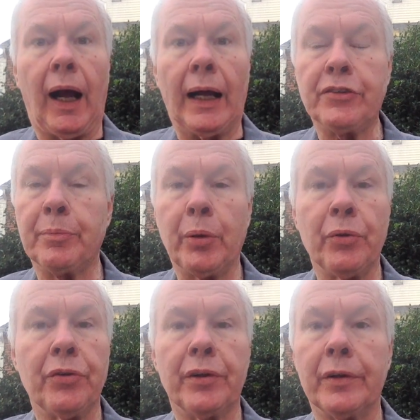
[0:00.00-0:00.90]
I
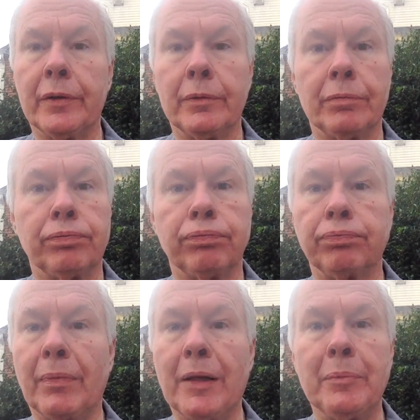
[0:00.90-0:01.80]
suppose there
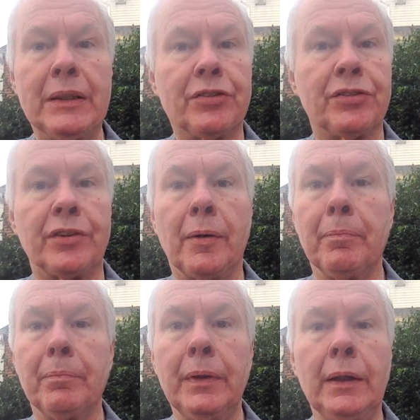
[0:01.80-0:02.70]
might be
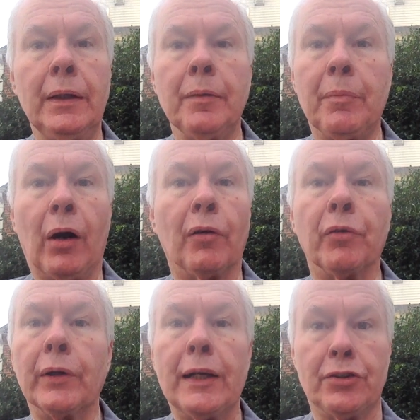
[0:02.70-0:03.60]
some
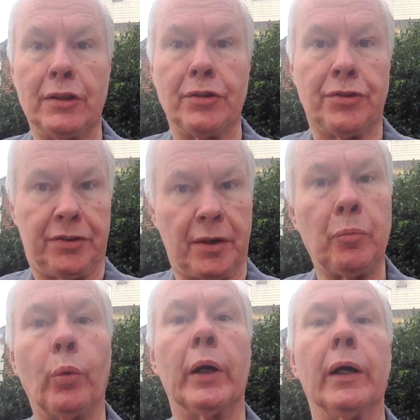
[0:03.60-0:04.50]
powerful nation
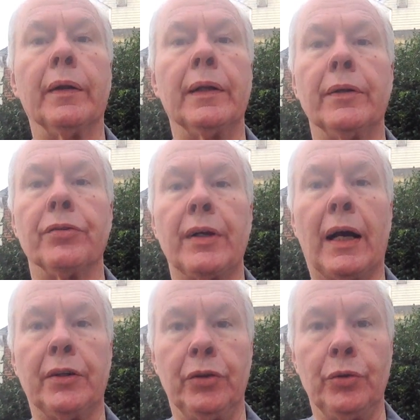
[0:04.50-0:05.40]
somewhere that does
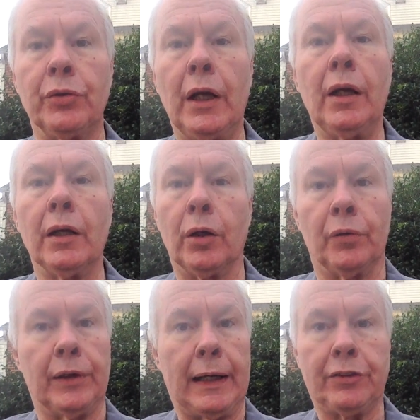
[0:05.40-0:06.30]
not use
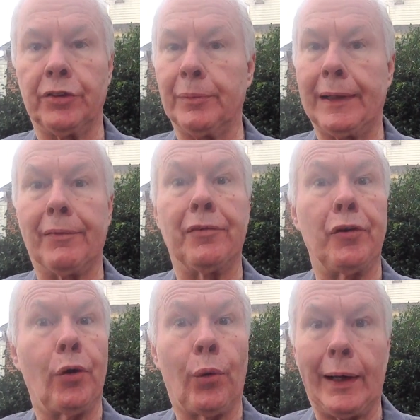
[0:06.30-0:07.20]
covert action, but I have
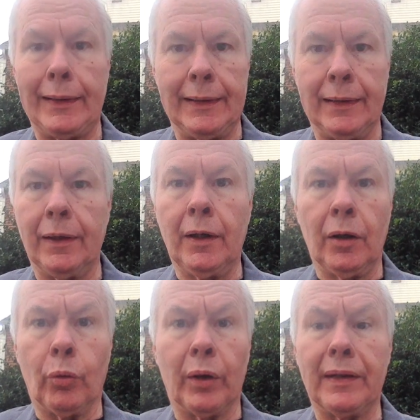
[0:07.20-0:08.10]
no idea
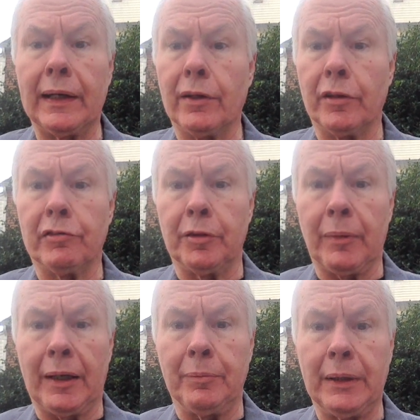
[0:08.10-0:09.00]
what that country
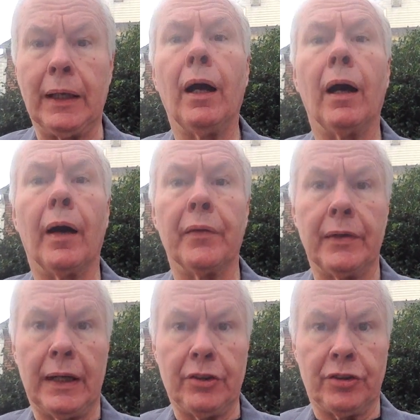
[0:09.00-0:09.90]
might be. Other
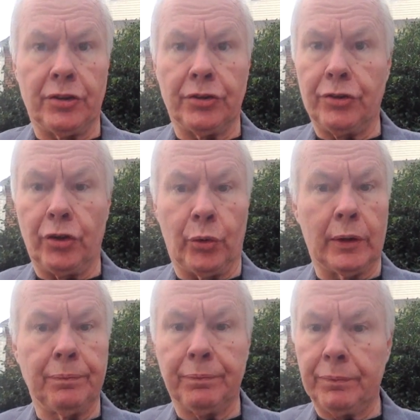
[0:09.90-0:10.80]
nations do
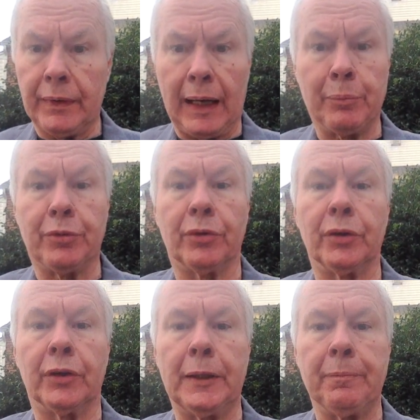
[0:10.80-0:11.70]
it,
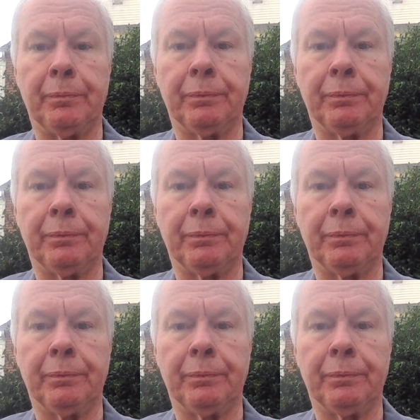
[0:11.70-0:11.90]
absolutely.